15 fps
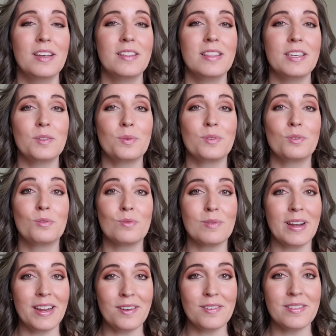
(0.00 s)
This was
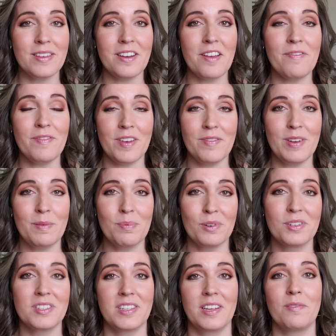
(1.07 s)
greater than a
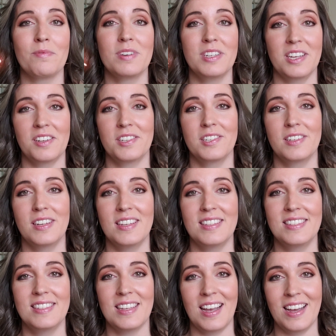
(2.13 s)
50% reduction
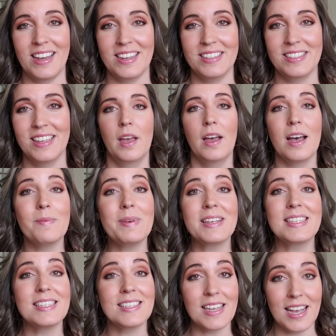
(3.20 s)
in size. I'm
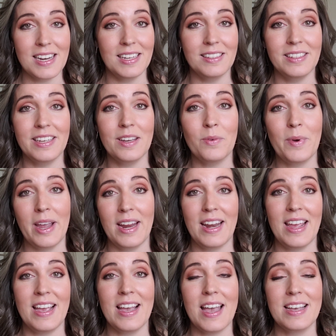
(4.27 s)
excitedly
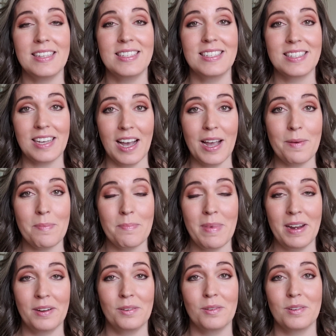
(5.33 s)
awaiting a Skype
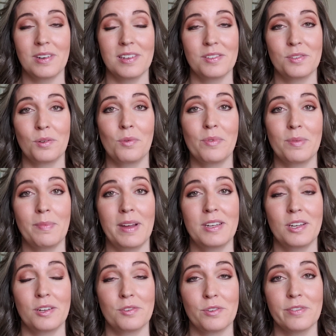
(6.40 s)
medical consult with my
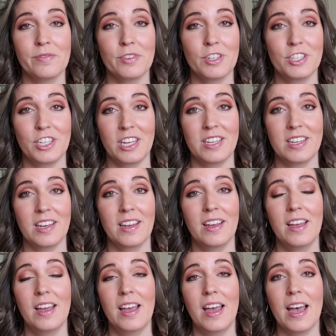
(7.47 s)
doctor in Virginia,
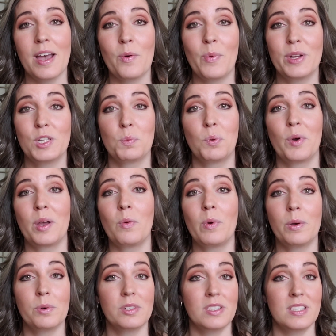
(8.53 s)
at which point
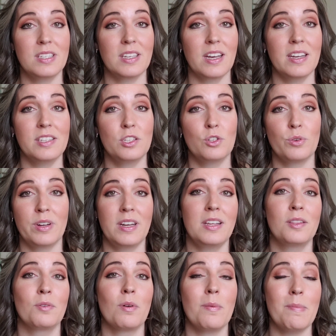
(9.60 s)
we will discuss
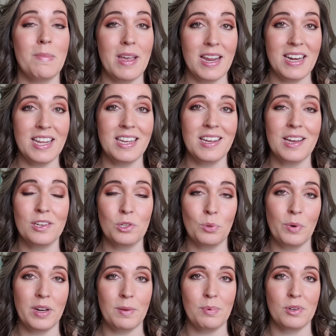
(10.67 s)
treating the remaining
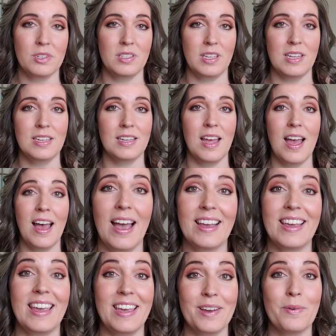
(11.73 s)
20%. I
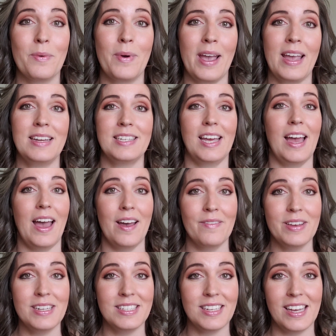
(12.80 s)
can't wait to have
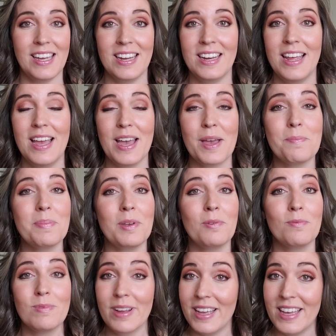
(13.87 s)
it done and
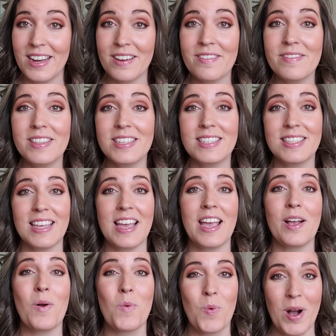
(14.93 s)
be rid of this
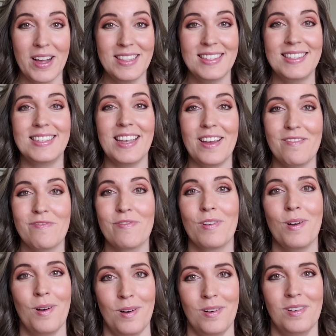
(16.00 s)
thing once and
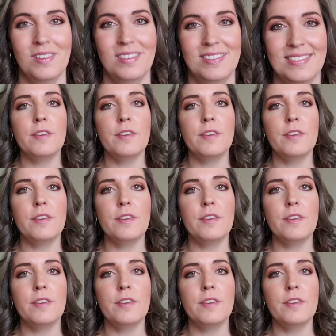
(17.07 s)
for all.